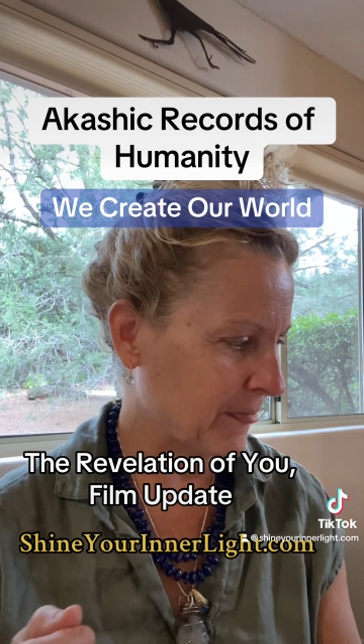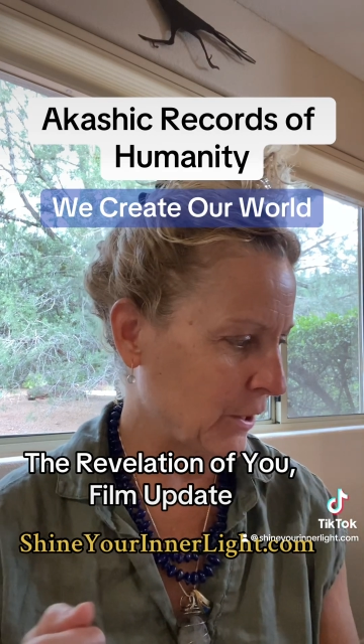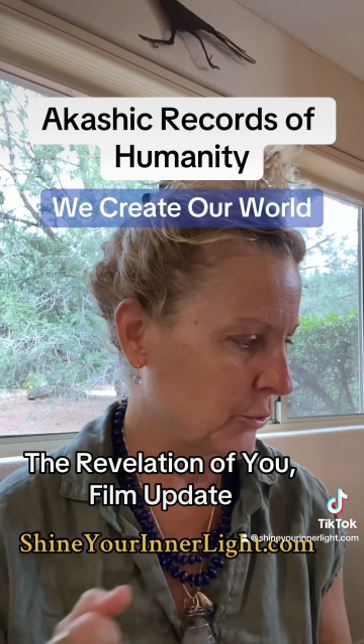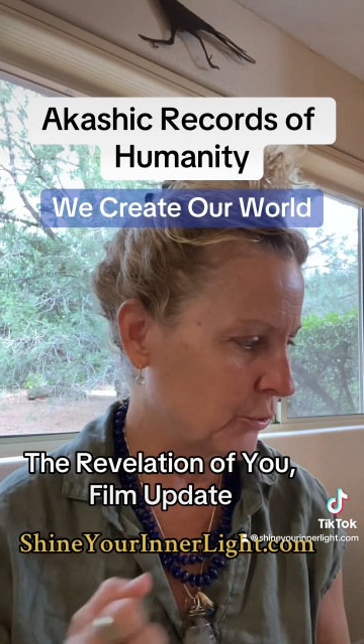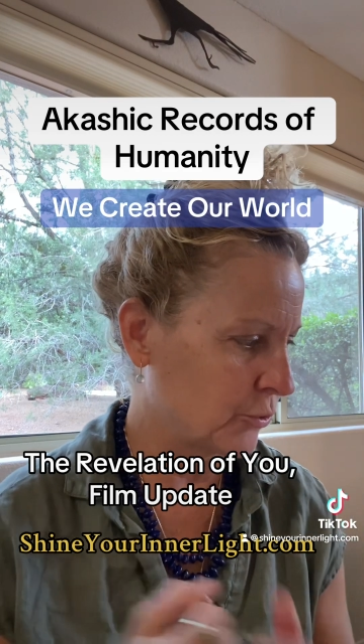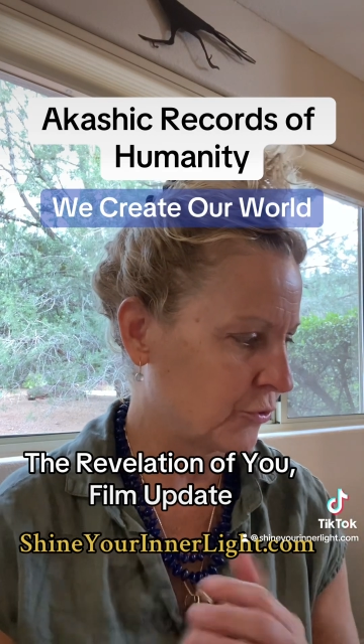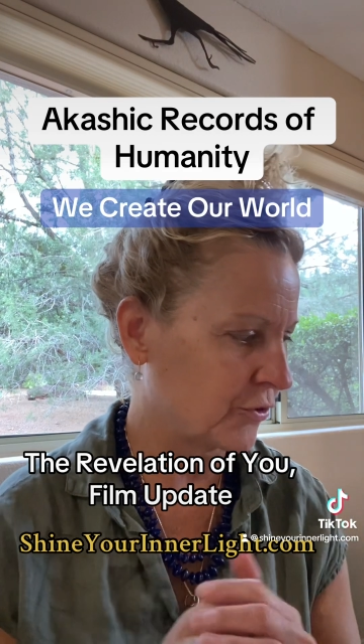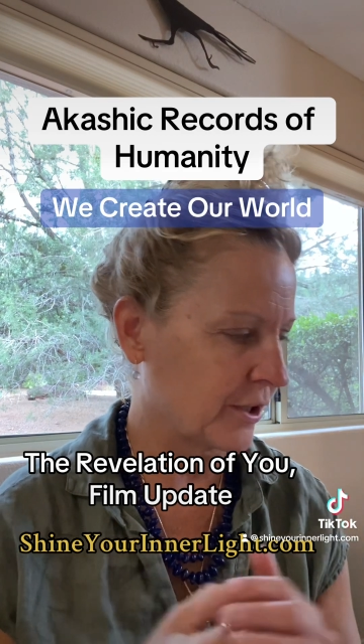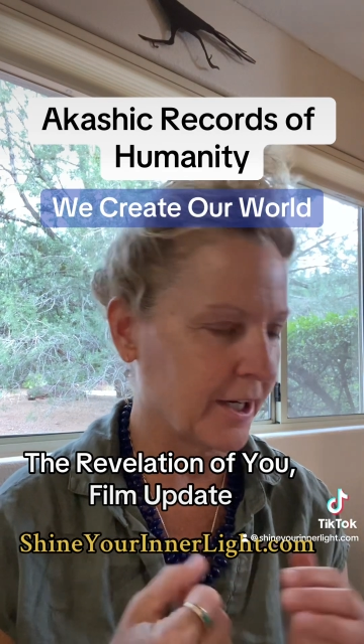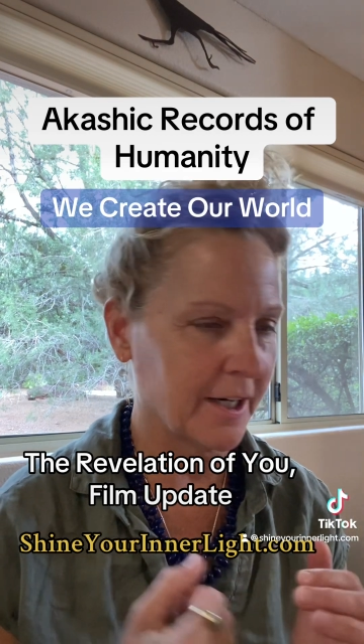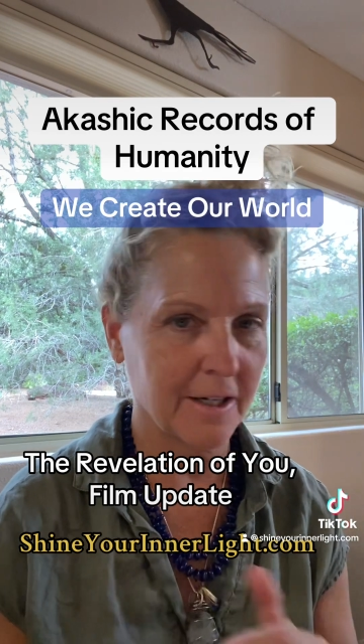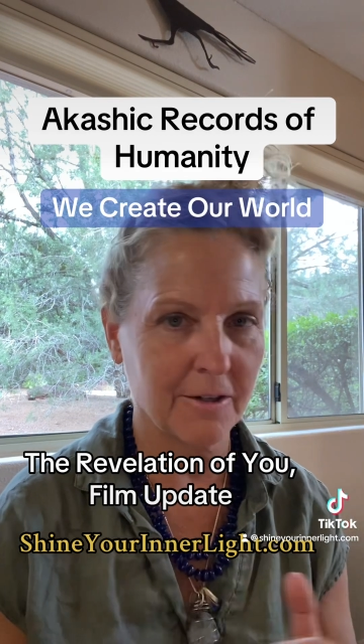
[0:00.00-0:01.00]
who's
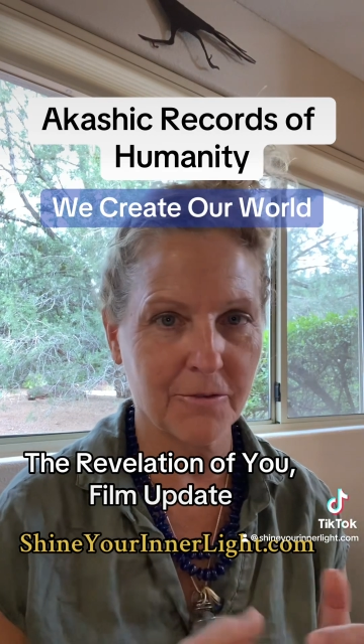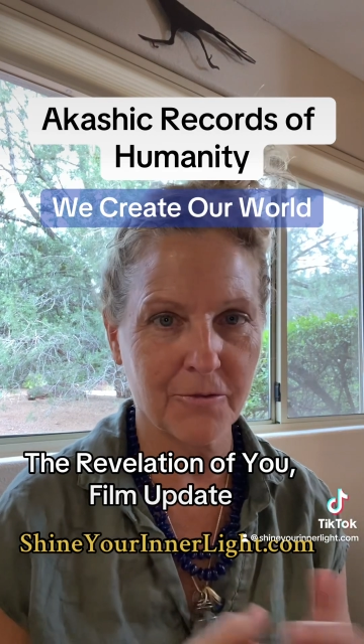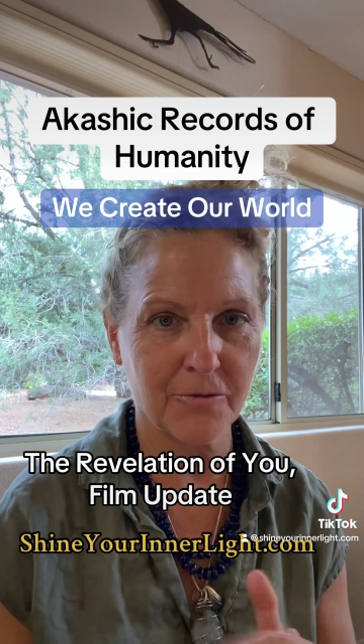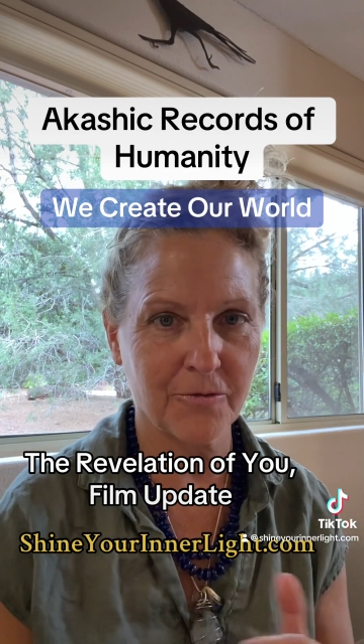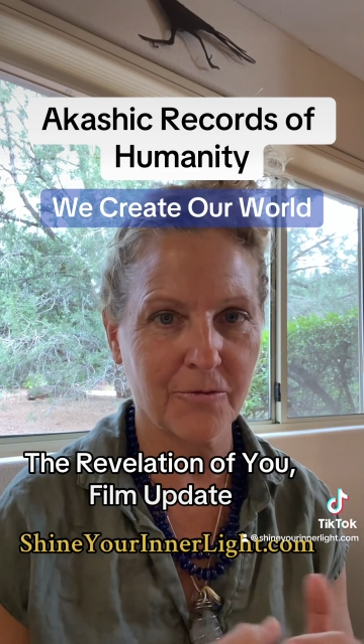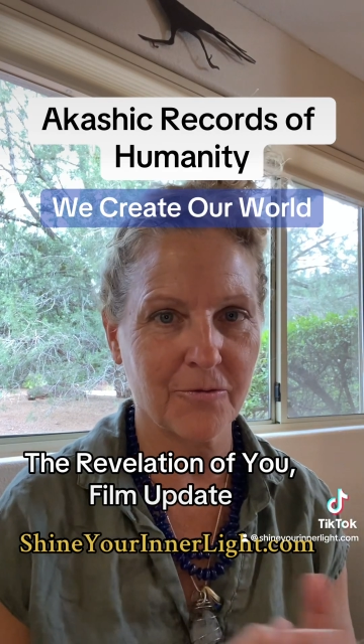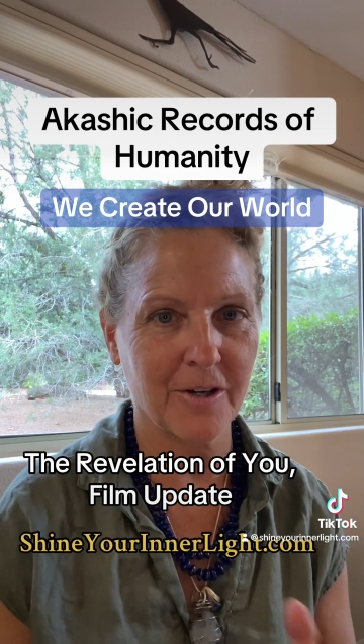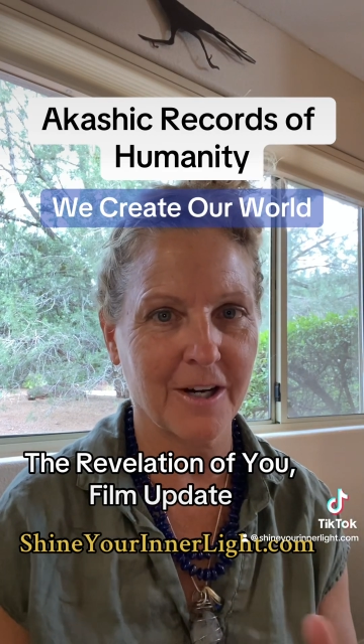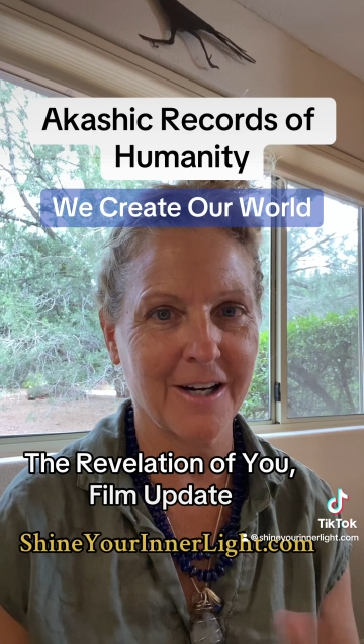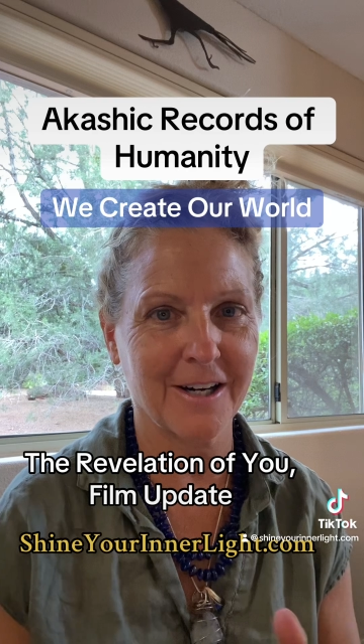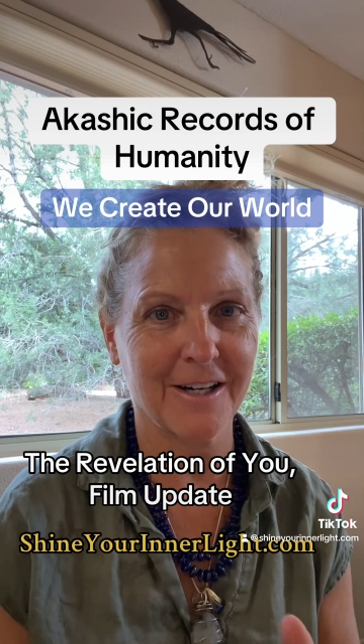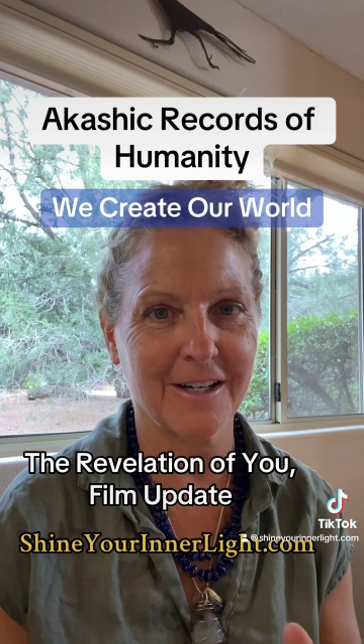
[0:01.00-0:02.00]
a
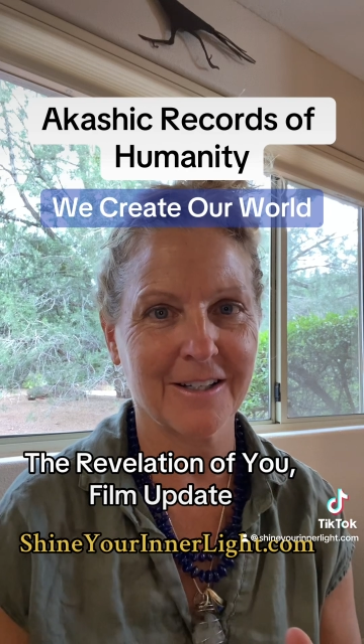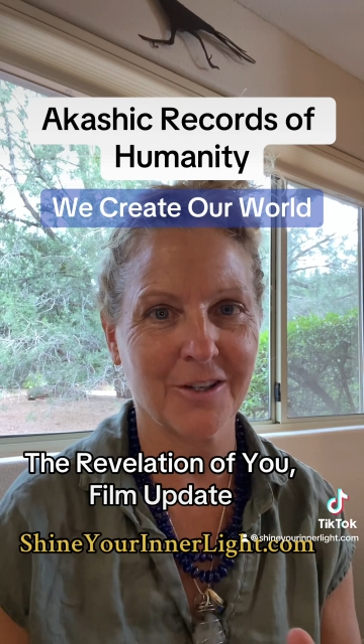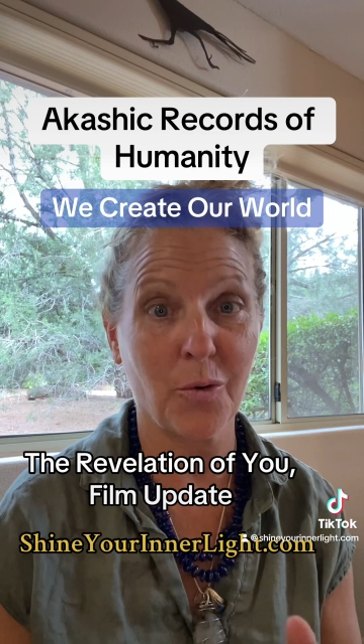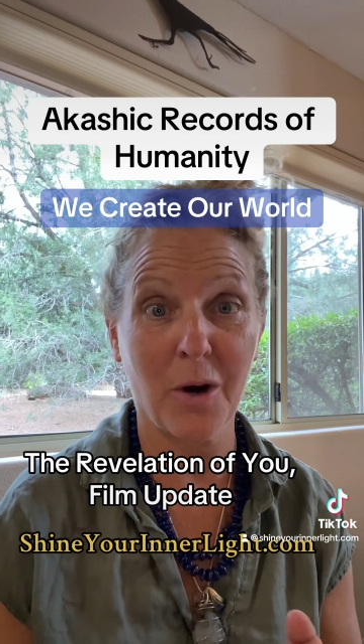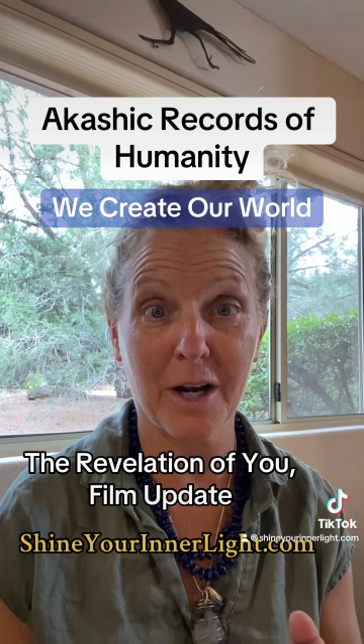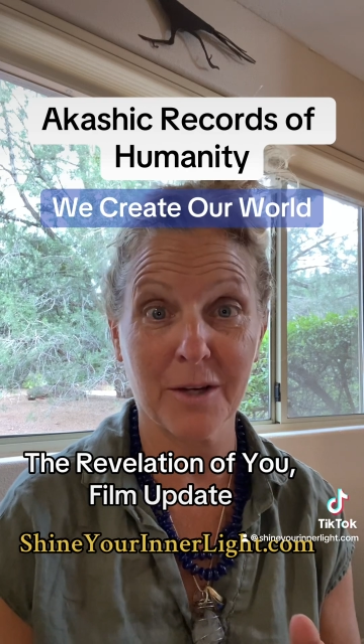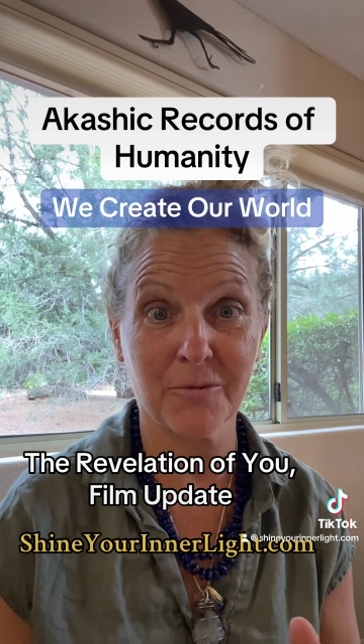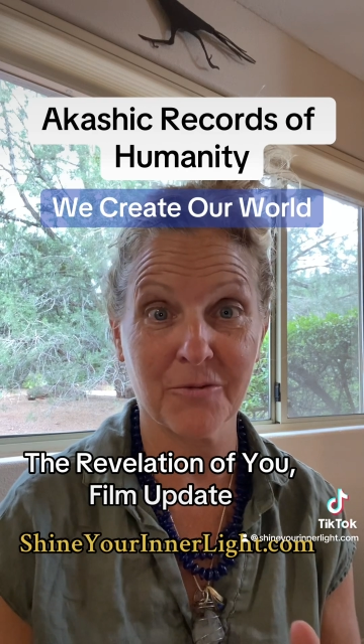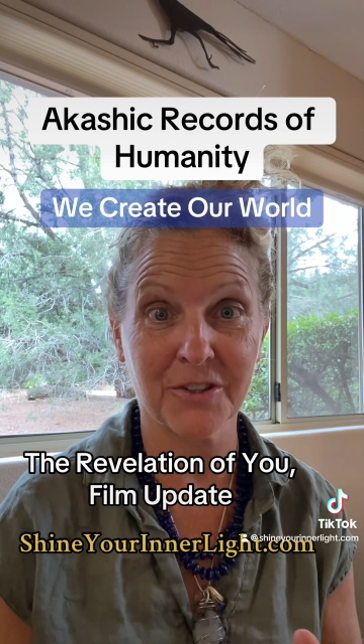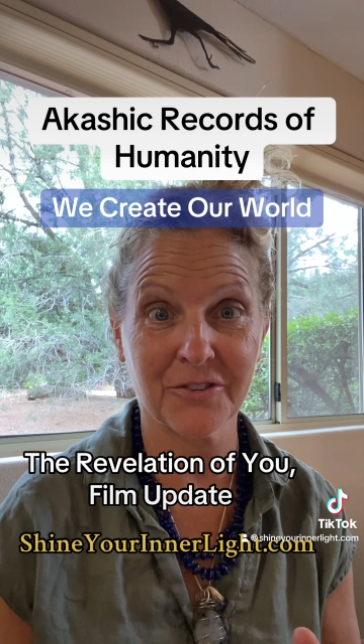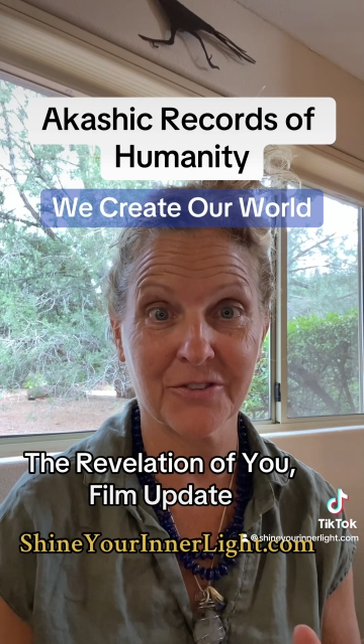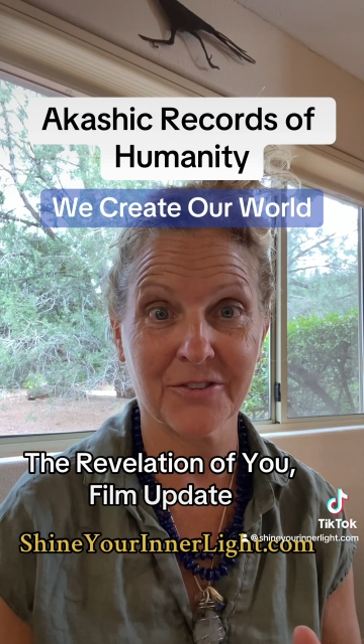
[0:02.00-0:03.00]
quantum
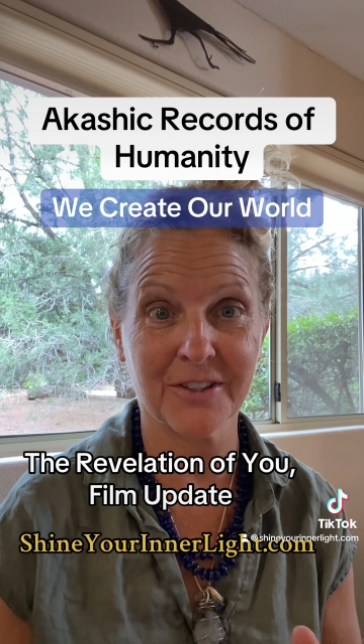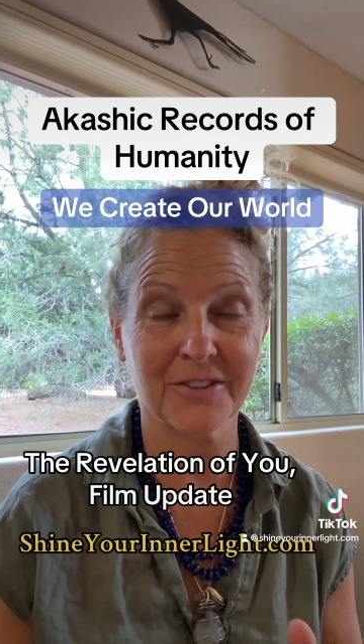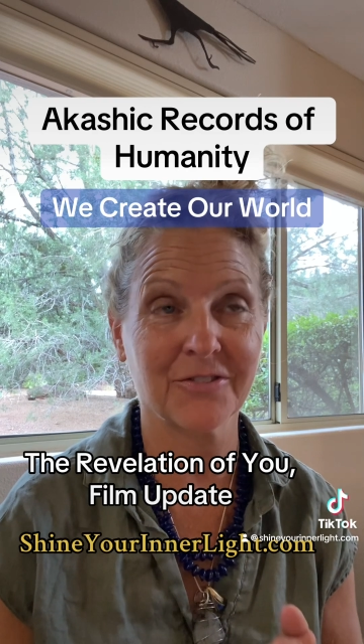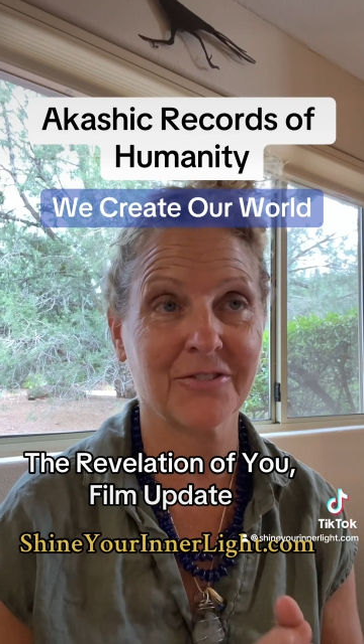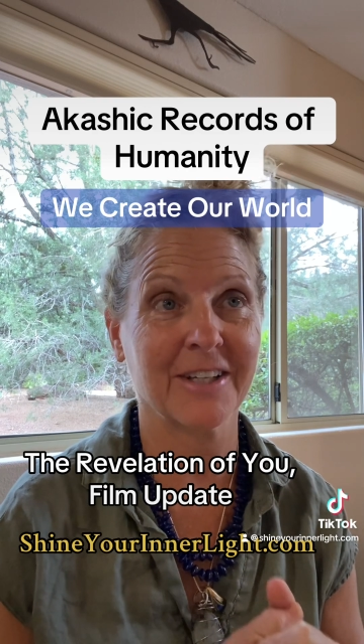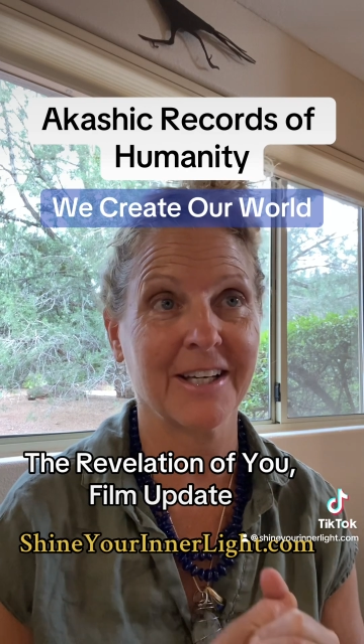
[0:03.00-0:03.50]
physicist,